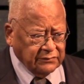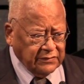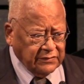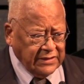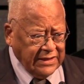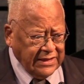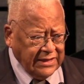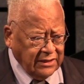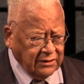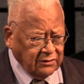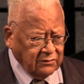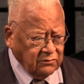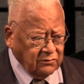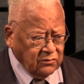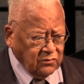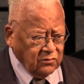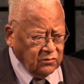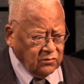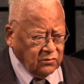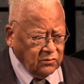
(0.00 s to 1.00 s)
that
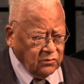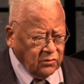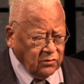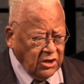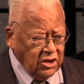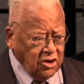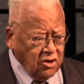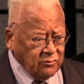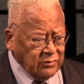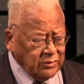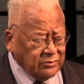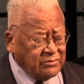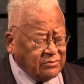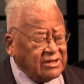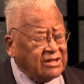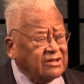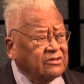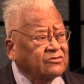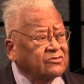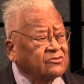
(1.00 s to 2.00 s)
we human
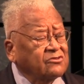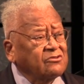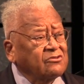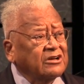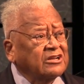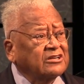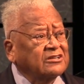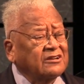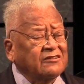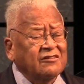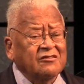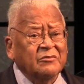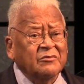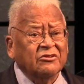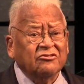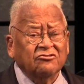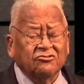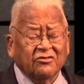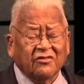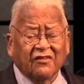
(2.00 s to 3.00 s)
beings, created in the
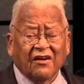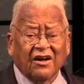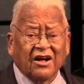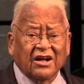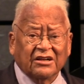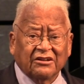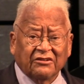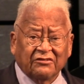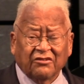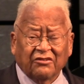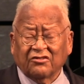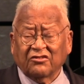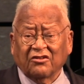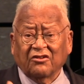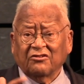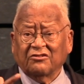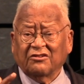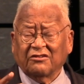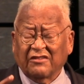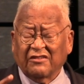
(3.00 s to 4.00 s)
image of God, are the
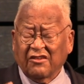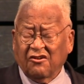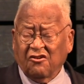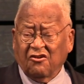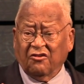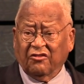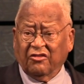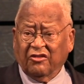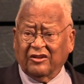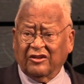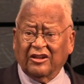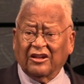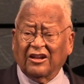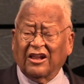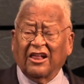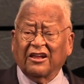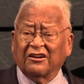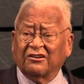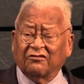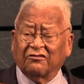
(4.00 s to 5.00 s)
salt of the earth and the
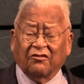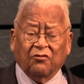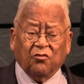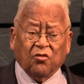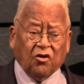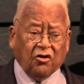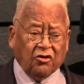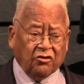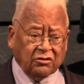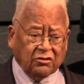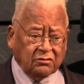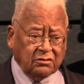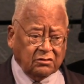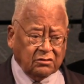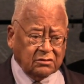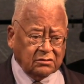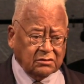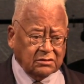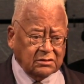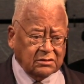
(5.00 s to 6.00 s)
light of the world.
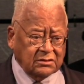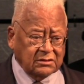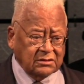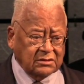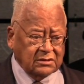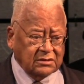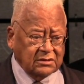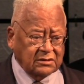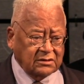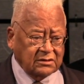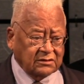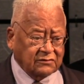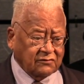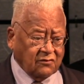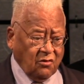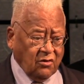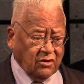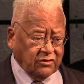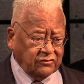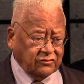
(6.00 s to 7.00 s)
Of
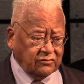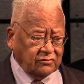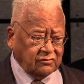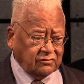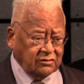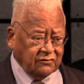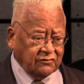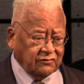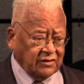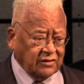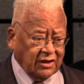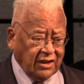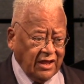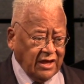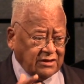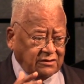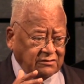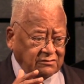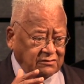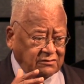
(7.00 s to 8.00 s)
course, if the
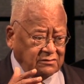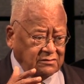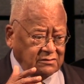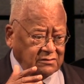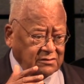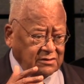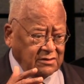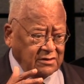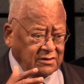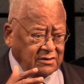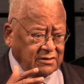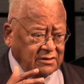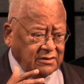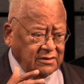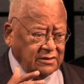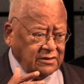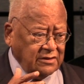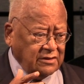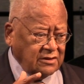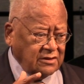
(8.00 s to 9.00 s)
light
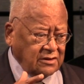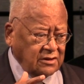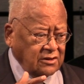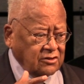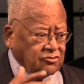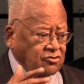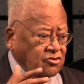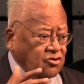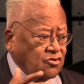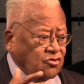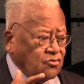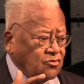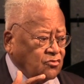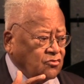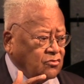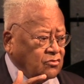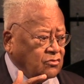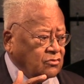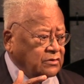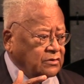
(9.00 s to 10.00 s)
in
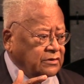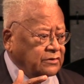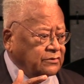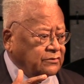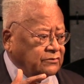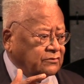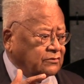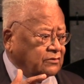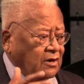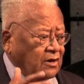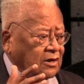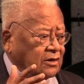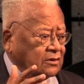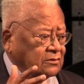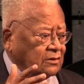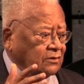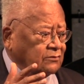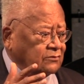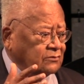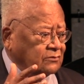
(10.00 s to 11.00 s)
you is
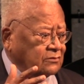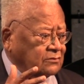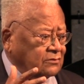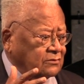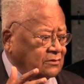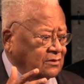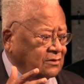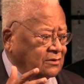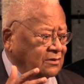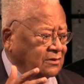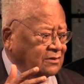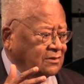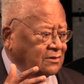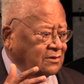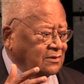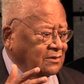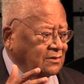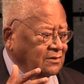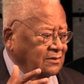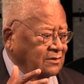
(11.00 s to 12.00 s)
darkness,
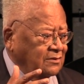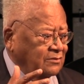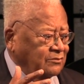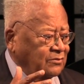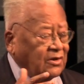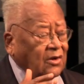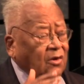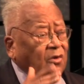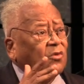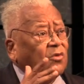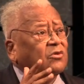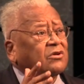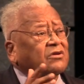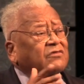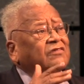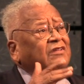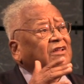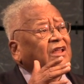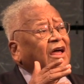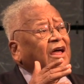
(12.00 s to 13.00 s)
behold,
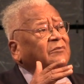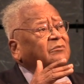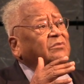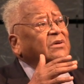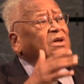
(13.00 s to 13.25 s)
if the light,